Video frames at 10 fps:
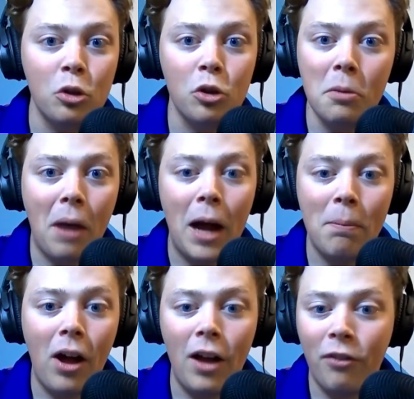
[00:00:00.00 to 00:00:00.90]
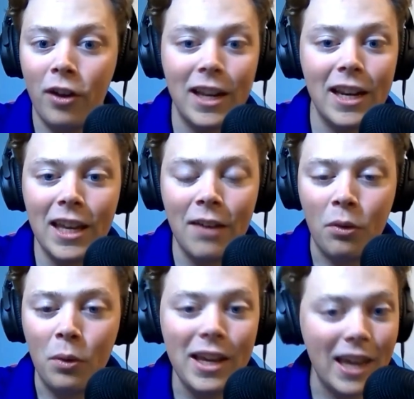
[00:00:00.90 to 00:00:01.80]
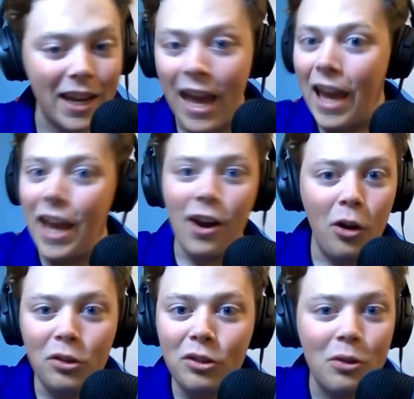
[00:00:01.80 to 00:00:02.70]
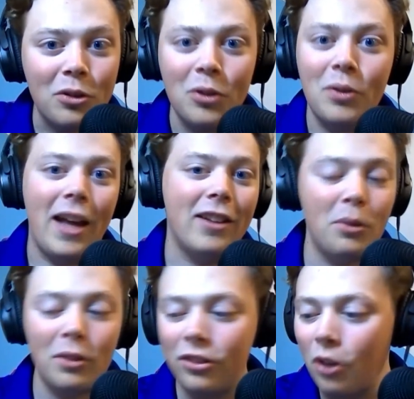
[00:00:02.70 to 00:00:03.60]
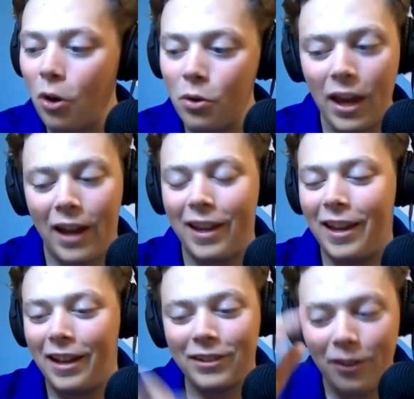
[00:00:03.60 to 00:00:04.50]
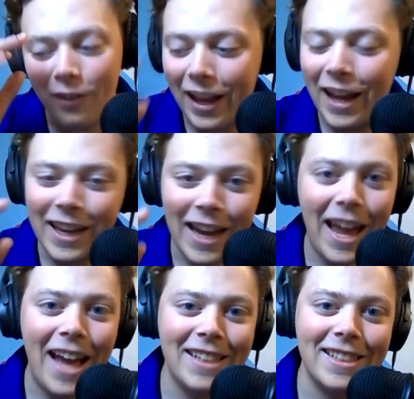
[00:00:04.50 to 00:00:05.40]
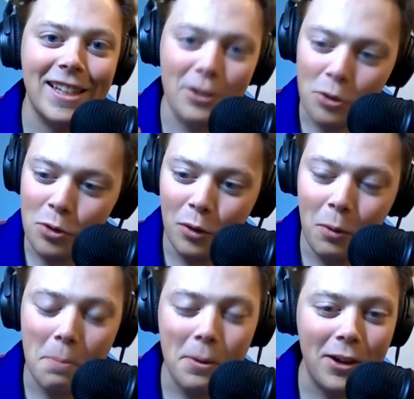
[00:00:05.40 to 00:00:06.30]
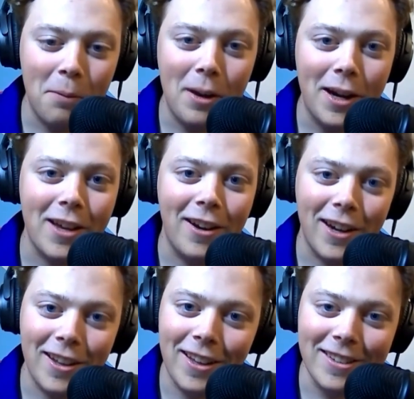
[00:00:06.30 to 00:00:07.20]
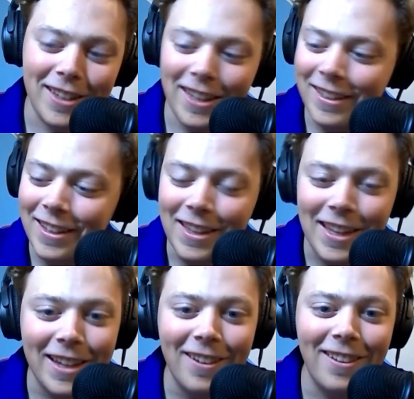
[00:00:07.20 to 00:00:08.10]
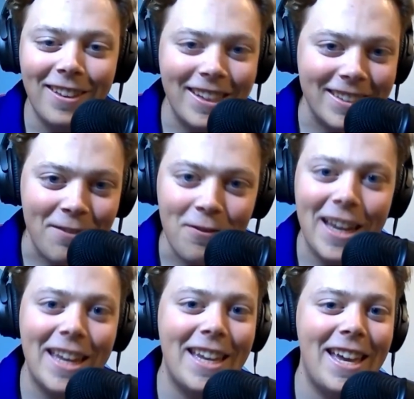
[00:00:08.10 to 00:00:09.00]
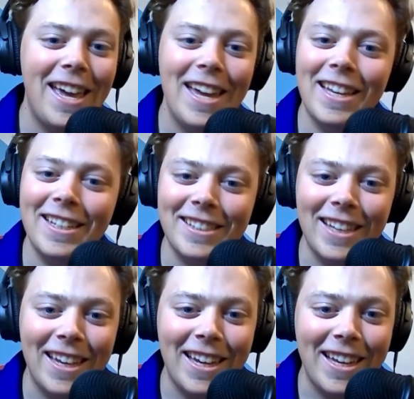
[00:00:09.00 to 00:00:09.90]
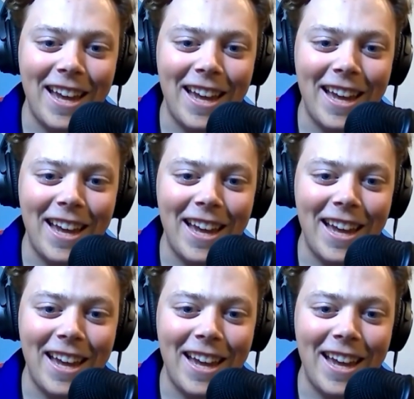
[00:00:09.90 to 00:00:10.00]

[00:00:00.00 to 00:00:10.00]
who could pop off on any given weekend and also do that. So it's so, So I got to ask then, who are we putting our money on? Is it Eagle? Is it Vinny? Is it